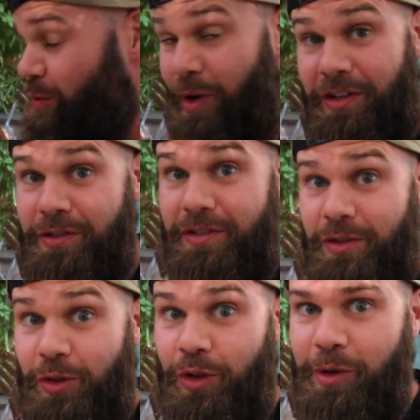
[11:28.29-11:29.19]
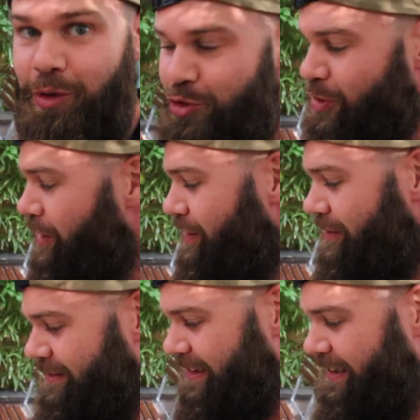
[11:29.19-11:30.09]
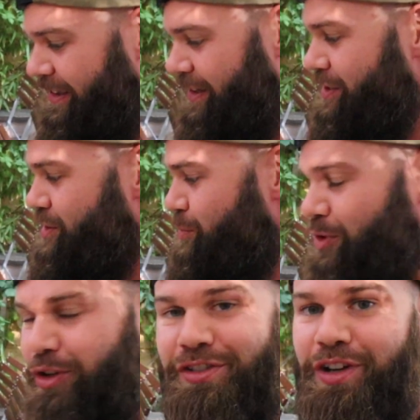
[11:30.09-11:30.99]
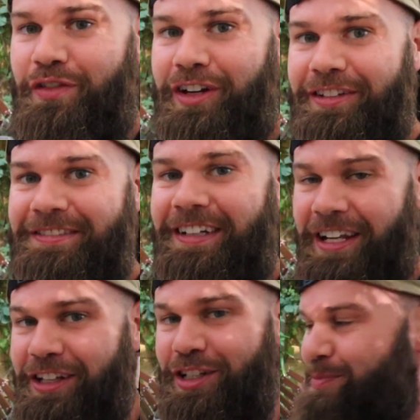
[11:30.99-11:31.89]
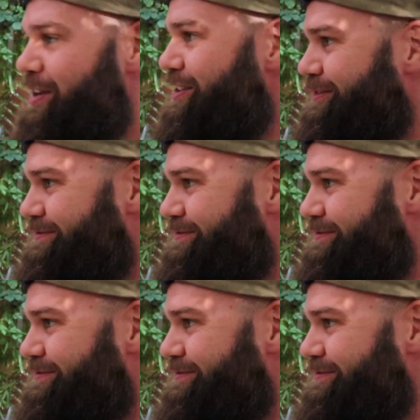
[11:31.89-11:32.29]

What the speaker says: the waitress saw we were struggling, and she brought us over an English menu.